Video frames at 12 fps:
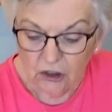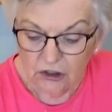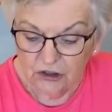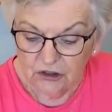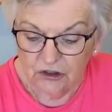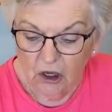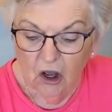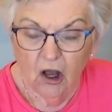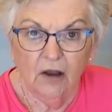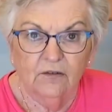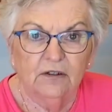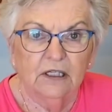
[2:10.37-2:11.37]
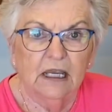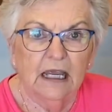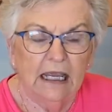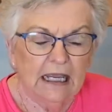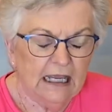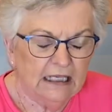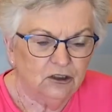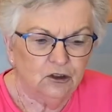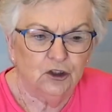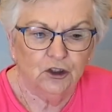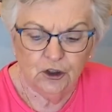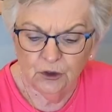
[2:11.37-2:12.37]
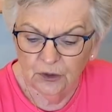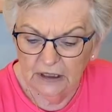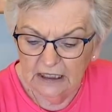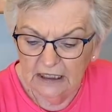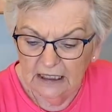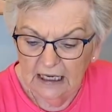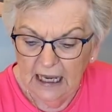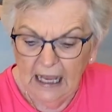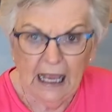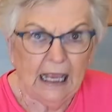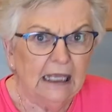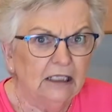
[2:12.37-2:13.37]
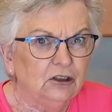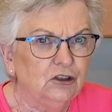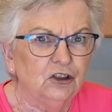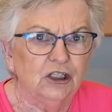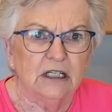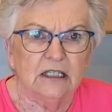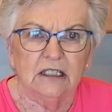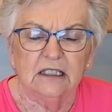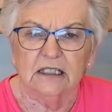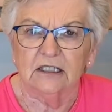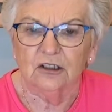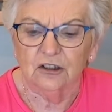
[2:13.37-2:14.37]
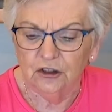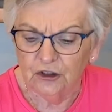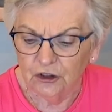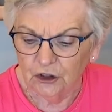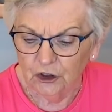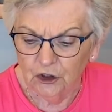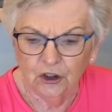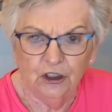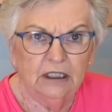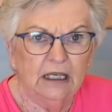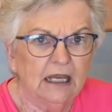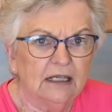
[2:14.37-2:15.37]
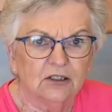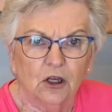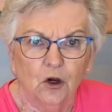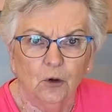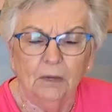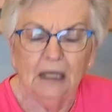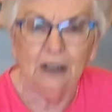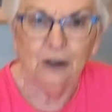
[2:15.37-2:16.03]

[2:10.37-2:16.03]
soft and chewy and just as good as homemade